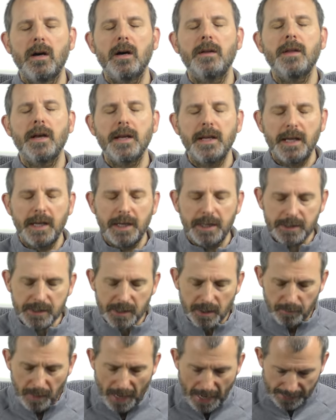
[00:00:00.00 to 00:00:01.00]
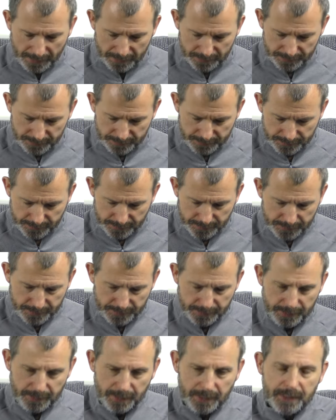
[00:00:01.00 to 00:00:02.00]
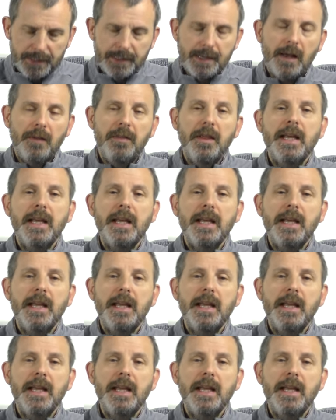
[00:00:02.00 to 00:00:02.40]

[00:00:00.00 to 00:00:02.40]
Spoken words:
And they hit it to the back. Now,